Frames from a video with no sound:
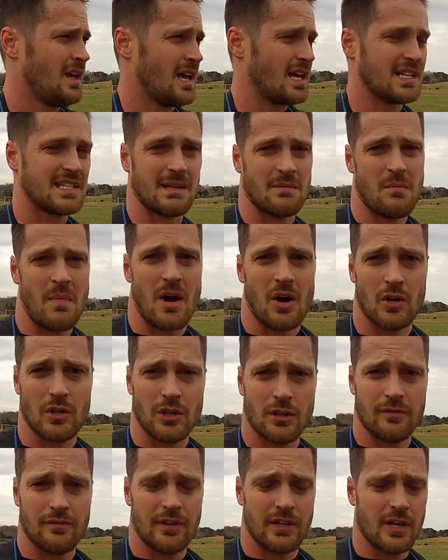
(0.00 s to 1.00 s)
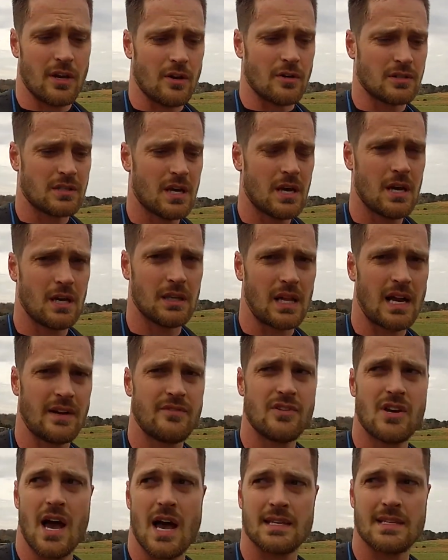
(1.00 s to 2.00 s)
in some of my earlier videos, a lot of
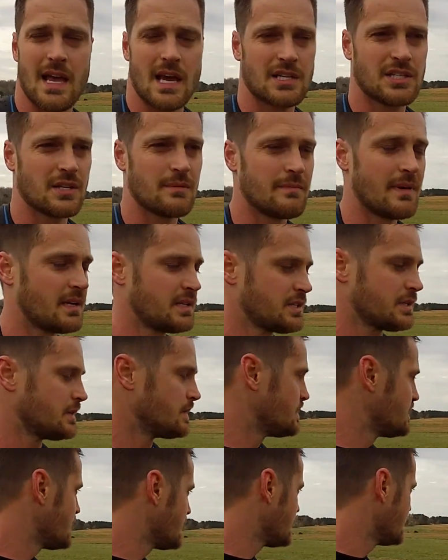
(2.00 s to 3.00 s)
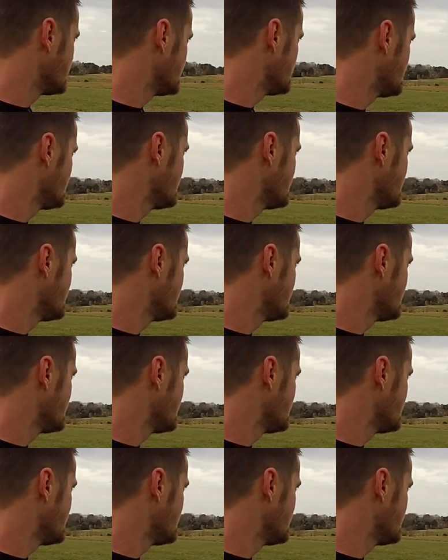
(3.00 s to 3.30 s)
you guys actually mentioned that,